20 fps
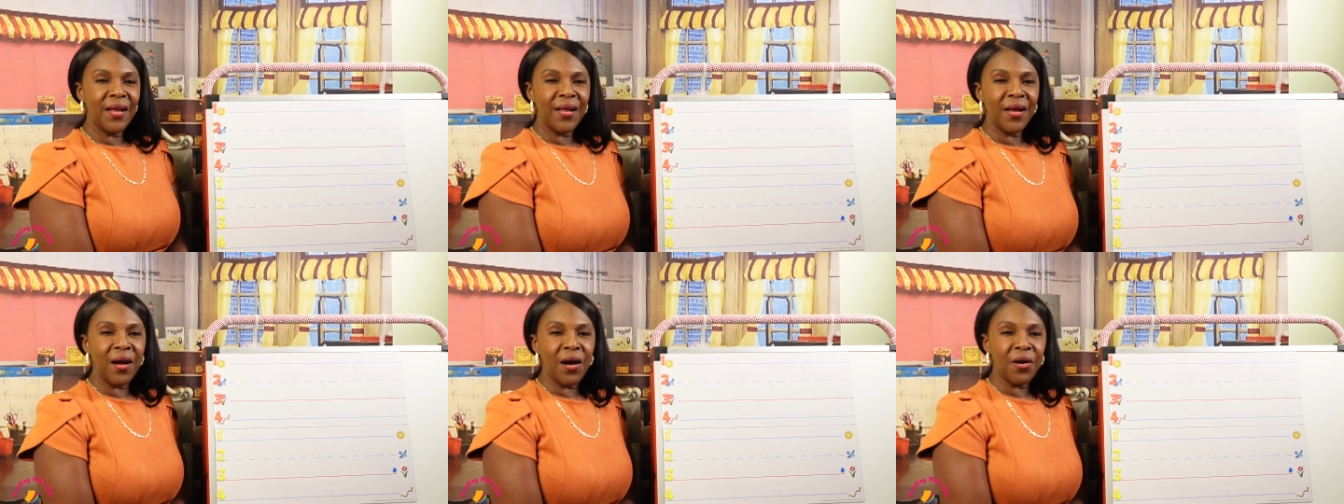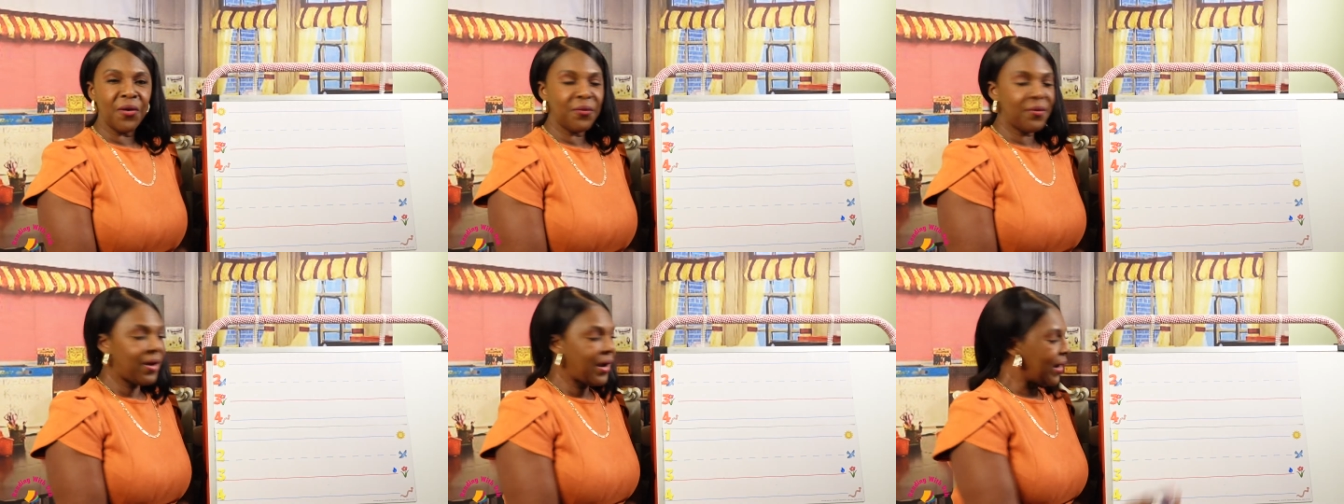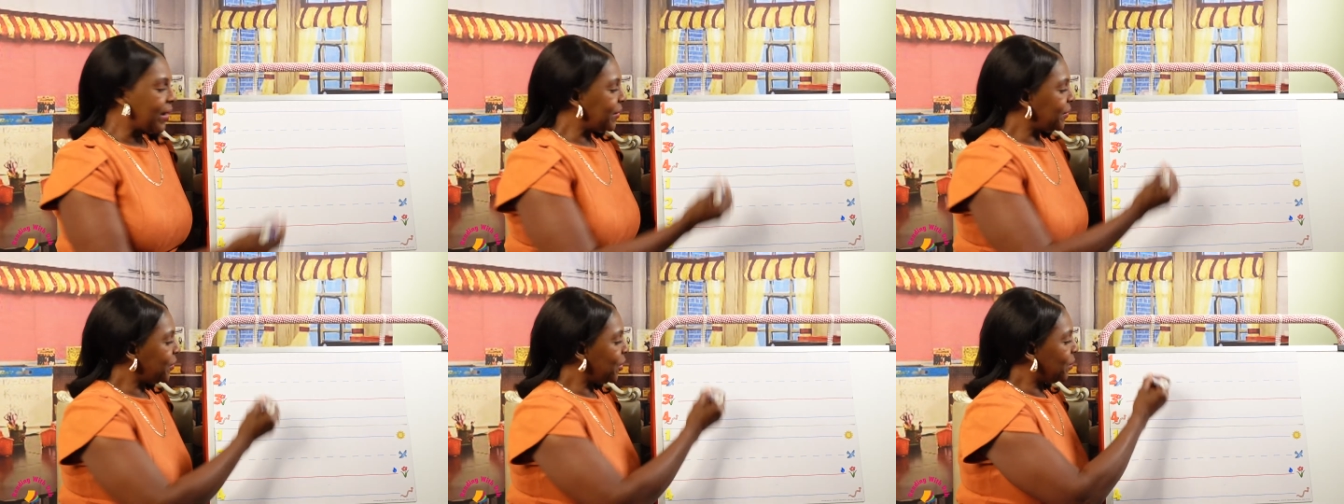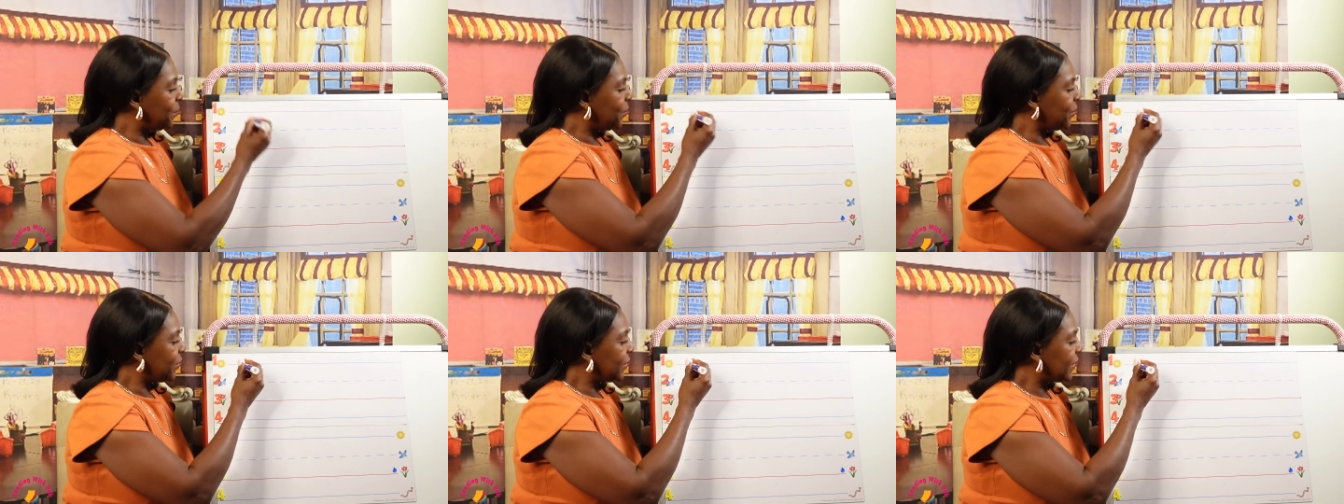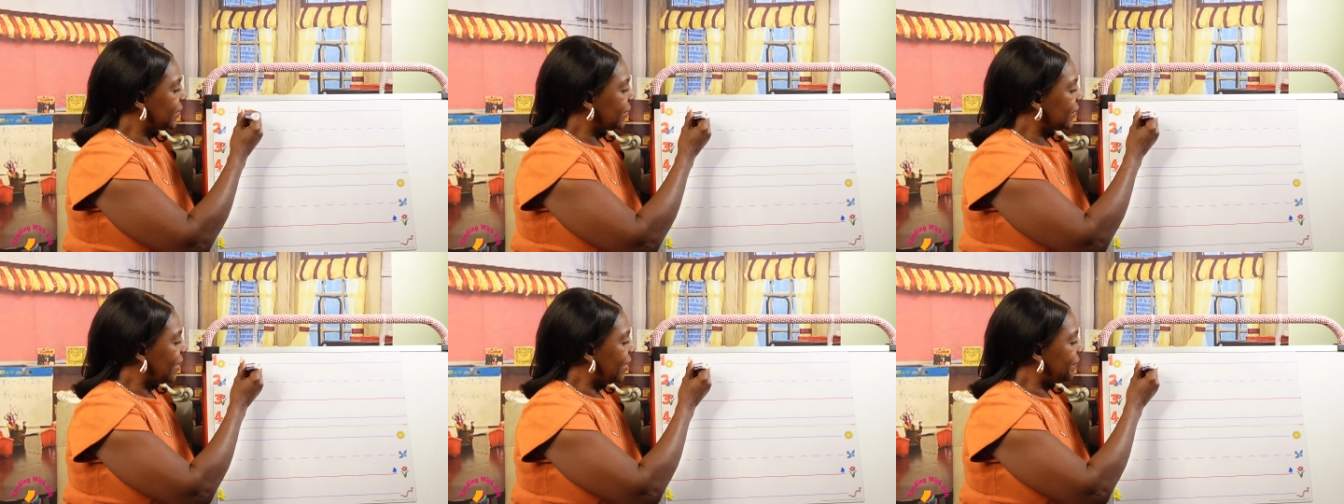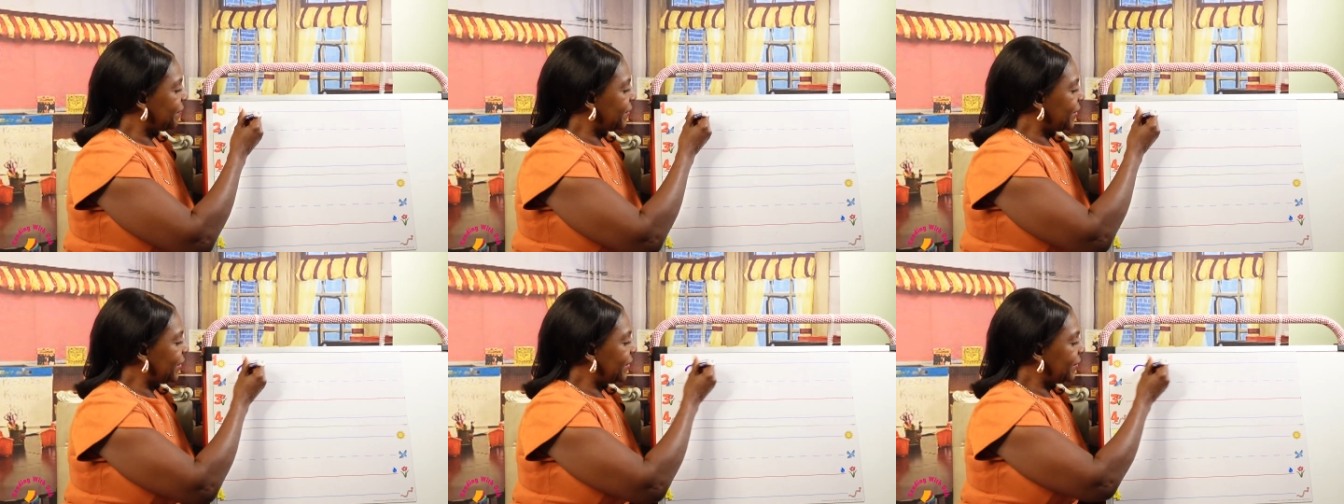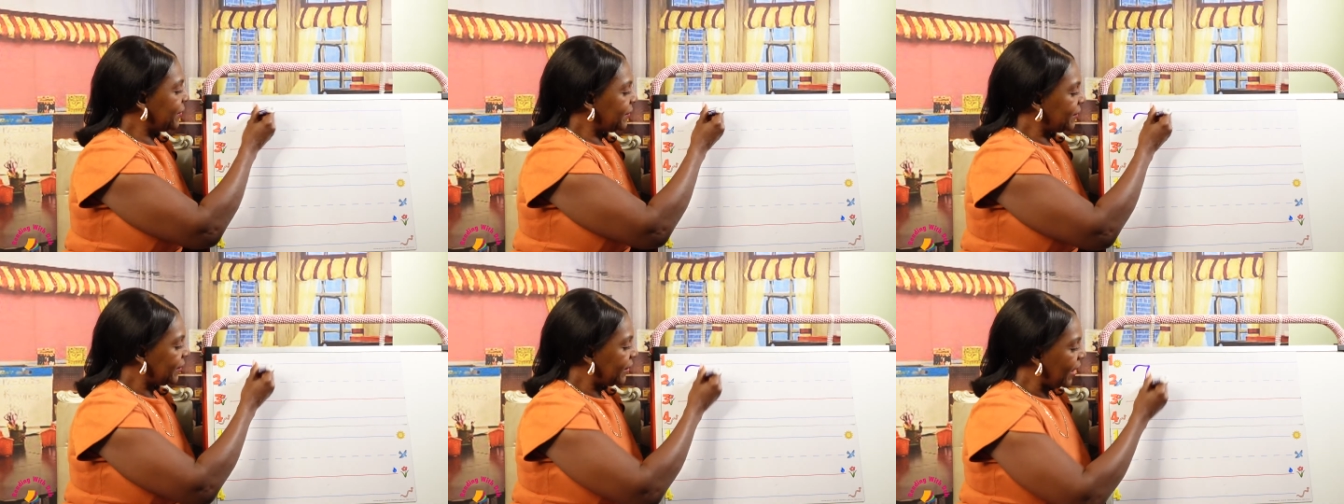All right, number
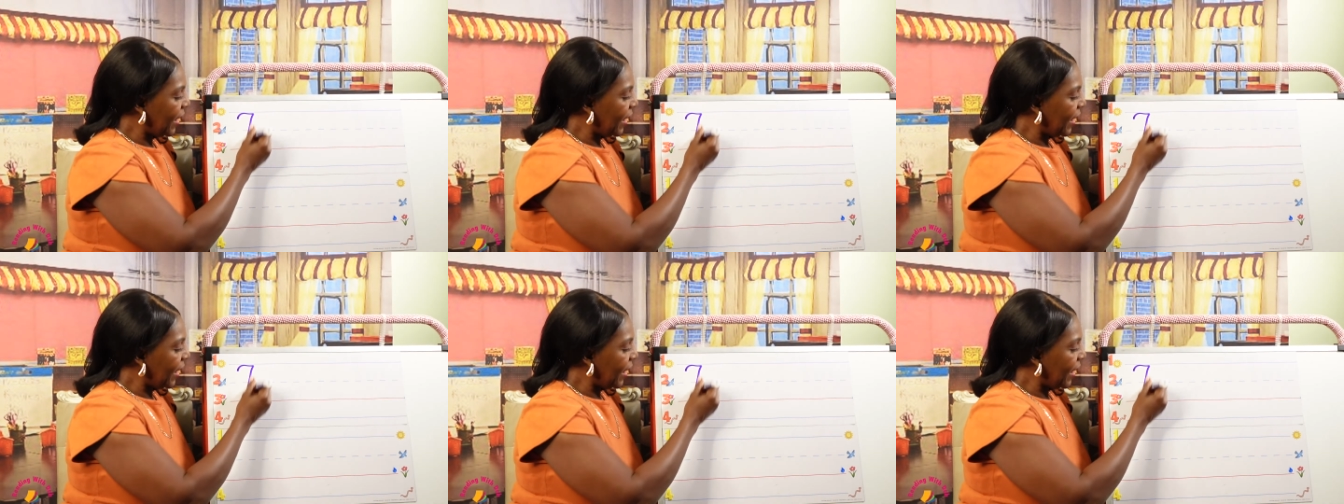7